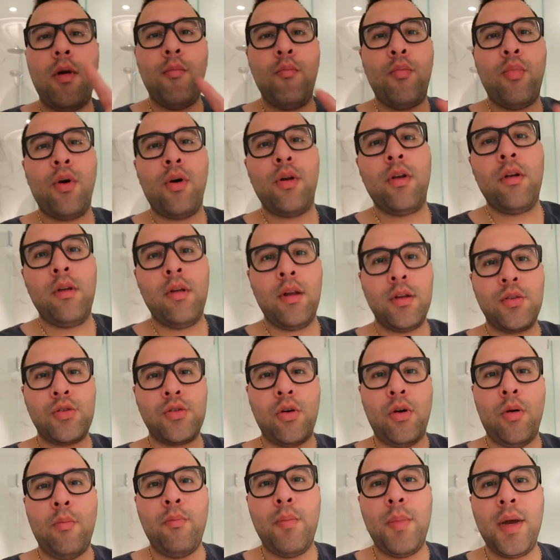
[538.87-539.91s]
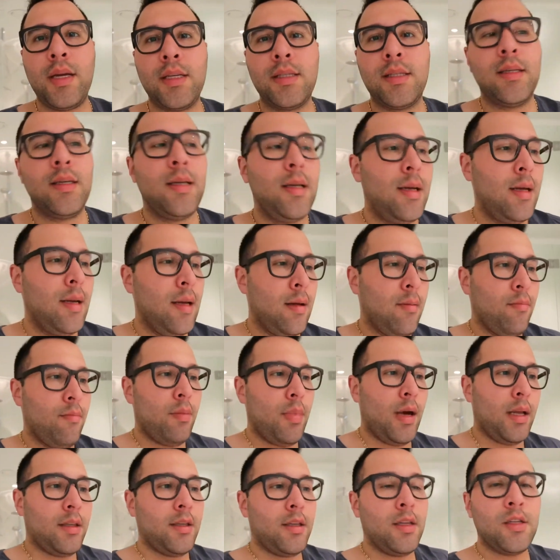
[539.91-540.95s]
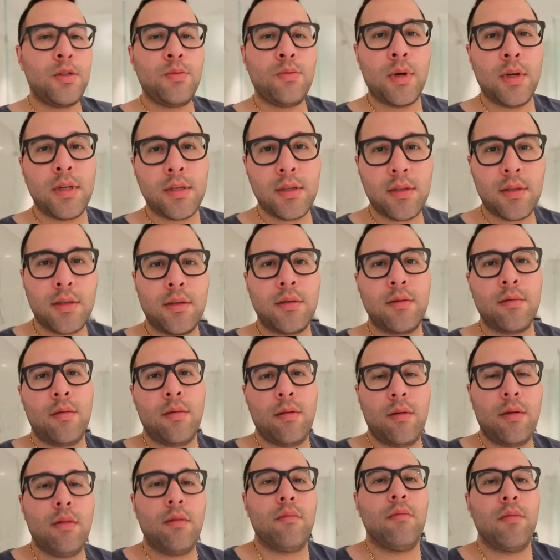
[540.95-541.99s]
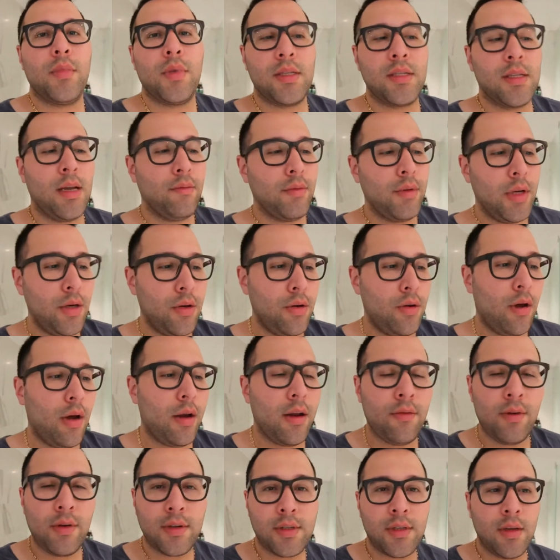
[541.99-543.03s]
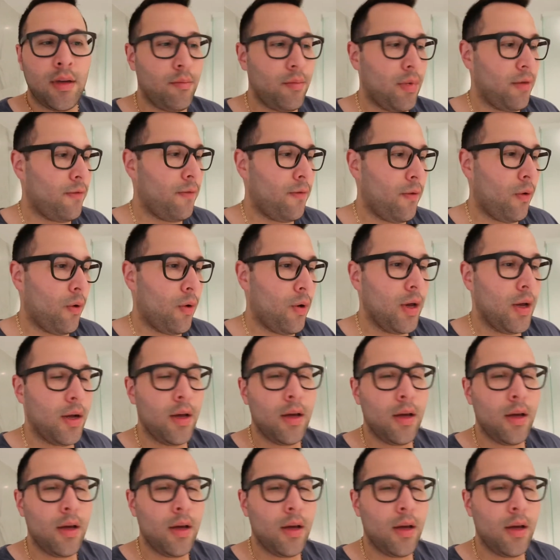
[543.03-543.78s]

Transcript: bottle, that's all mixed, but this one's something new I never seen before.